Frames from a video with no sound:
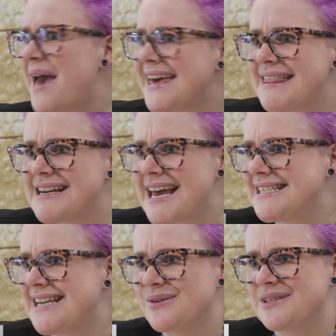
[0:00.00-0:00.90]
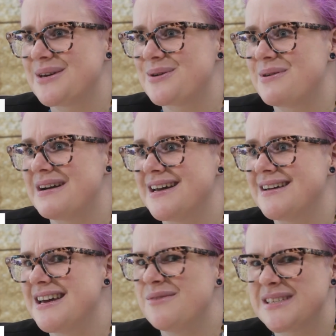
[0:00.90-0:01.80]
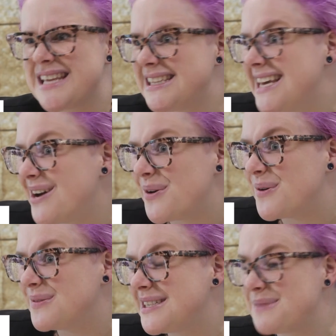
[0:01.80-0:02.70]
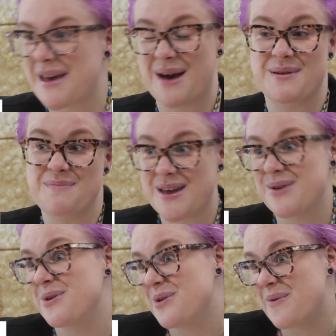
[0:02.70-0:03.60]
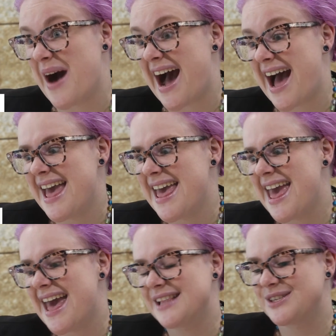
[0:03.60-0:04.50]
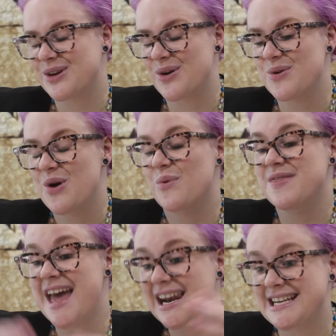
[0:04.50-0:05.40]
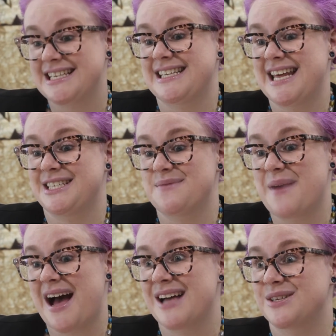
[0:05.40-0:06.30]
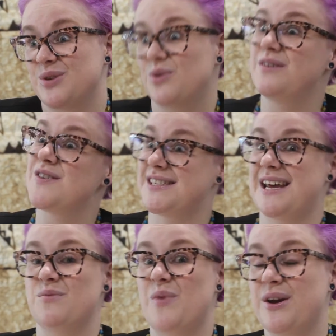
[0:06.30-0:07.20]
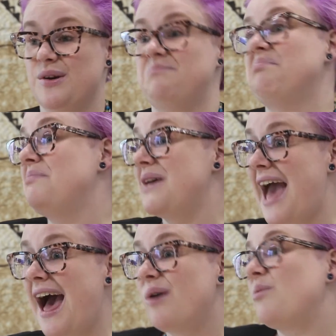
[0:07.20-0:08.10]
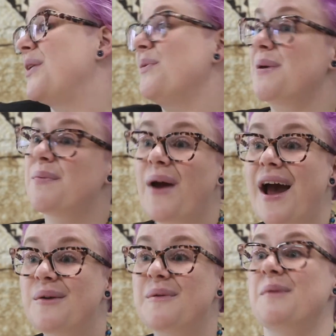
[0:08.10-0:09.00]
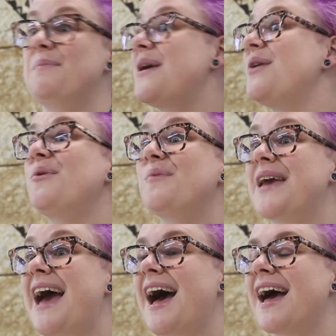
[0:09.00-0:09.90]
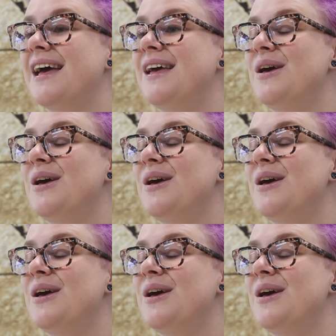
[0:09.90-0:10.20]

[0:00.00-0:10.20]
Back in the days in Aotearoa, it was illegal to be able to be who you are. And so when that legislation passed, all of a sudden we could be out, we could be proud, we could be who we are.